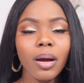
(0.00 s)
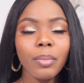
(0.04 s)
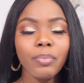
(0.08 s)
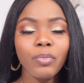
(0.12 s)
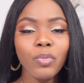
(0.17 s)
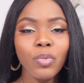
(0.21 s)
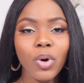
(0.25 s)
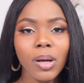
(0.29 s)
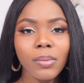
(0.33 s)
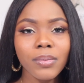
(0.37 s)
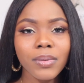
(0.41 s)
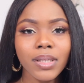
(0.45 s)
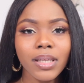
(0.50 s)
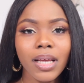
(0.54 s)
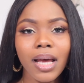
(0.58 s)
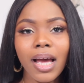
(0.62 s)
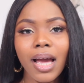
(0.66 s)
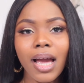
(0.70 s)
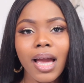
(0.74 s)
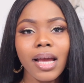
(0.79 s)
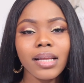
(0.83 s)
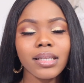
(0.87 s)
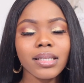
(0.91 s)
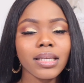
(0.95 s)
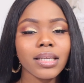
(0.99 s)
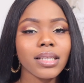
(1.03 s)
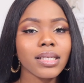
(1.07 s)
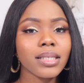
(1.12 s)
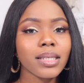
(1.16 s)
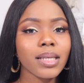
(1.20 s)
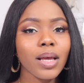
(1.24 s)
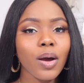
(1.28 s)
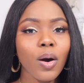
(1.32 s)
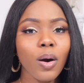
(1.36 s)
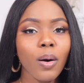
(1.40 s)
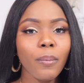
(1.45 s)
website,
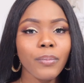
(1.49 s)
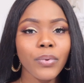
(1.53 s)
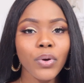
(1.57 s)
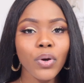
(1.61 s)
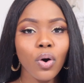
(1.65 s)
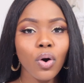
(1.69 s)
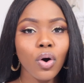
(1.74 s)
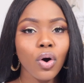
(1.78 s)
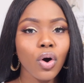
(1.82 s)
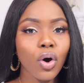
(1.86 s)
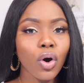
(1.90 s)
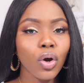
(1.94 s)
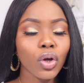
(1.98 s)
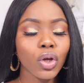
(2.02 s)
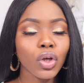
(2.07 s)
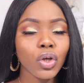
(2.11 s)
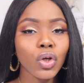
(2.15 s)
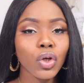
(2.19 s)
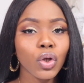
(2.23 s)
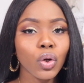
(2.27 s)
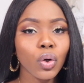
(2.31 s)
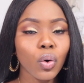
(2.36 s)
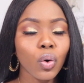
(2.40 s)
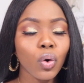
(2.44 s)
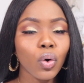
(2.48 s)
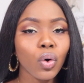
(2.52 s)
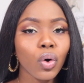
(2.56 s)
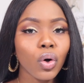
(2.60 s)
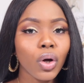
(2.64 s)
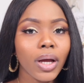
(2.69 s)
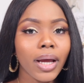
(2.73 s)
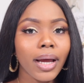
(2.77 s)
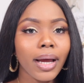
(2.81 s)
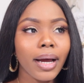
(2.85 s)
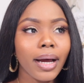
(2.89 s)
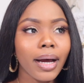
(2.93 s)
set up your
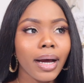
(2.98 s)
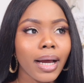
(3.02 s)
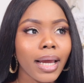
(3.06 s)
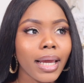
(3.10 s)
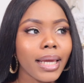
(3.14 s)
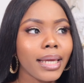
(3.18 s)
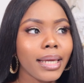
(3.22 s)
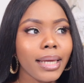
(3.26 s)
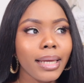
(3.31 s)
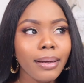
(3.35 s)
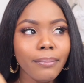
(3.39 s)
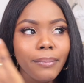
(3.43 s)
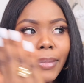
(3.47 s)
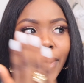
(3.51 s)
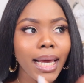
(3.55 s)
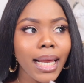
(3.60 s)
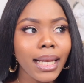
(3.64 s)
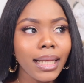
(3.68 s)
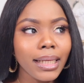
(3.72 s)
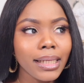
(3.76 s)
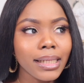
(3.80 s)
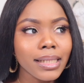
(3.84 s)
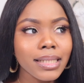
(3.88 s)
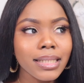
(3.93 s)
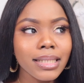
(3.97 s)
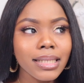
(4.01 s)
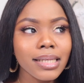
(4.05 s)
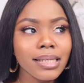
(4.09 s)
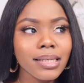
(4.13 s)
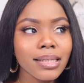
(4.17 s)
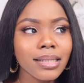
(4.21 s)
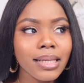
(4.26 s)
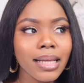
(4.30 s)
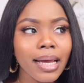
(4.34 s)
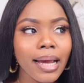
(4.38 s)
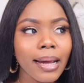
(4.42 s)
emailing
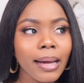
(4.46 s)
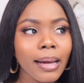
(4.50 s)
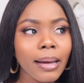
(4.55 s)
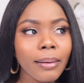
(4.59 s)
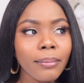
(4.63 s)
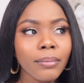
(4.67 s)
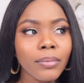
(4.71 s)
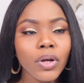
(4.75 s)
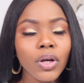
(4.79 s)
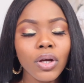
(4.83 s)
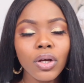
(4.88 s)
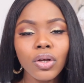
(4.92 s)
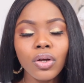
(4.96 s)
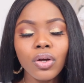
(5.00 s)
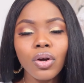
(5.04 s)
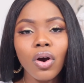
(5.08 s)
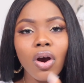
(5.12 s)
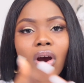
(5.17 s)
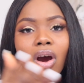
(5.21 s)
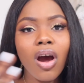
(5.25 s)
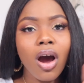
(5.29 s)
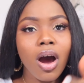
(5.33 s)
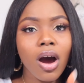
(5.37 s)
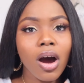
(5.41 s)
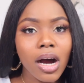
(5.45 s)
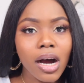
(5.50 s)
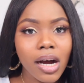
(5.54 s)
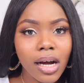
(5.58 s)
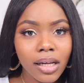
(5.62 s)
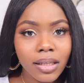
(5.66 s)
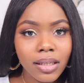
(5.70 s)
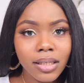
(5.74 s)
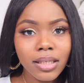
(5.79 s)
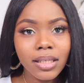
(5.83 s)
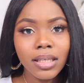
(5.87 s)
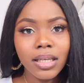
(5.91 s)
system, your
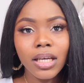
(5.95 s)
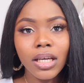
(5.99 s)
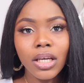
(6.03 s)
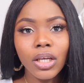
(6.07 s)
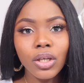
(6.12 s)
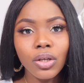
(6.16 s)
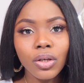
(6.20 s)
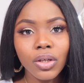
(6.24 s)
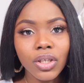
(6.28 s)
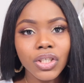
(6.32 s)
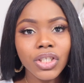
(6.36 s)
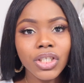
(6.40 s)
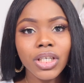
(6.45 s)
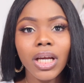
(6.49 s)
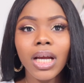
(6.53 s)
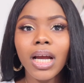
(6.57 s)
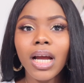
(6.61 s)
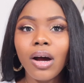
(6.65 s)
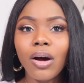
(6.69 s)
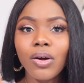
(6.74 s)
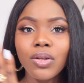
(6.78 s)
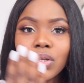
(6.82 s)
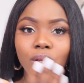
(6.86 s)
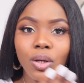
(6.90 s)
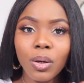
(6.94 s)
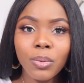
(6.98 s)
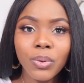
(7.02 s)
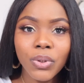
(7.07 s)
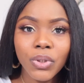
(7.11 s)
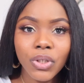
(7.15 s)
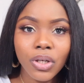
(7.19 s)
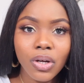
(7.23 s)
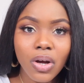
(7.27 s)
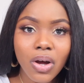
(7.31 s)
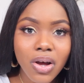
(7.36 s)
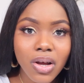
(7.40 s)
carts, your checkout
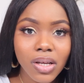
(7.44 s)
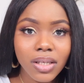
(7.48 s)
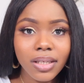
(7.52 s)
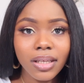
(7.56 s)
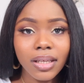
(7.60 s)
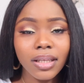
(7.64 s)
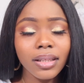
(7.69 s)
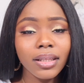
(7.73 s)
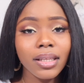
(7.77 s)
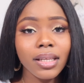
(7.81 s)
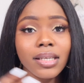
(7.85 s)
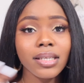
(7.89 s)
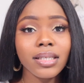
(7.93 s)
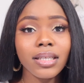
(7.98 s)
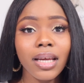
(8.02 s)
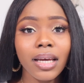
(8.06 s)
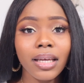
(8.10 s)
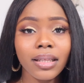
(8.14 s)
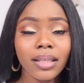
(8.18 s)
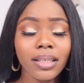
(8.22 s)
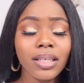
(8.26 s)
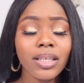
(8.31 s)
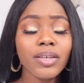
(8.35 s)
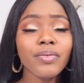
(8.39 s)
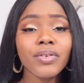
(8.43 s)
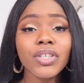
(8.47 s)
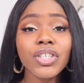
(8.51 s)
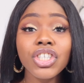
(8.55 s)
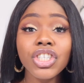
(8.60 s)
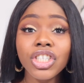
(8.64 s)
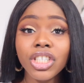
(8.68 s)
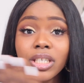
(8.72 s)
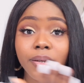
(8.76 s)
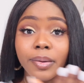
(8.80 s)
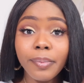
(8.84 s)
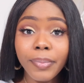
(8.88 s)
options, and things like that, even
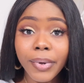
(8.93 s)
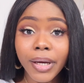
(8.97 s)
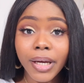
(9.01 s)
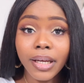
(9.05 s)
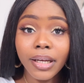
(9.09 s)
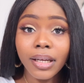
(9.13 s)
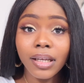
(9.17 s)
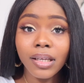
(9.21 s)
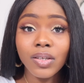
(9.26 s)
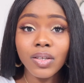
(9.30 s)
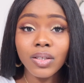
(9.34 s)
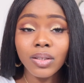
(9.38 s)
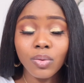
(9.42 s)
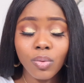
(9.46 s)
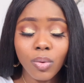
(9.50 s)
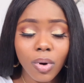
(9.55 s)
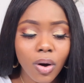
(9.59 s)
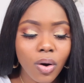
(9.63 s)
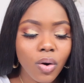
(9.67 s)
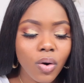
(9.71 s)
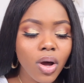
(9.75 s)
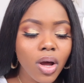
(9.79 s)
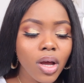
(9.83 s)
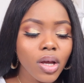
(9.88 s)
shipping as well.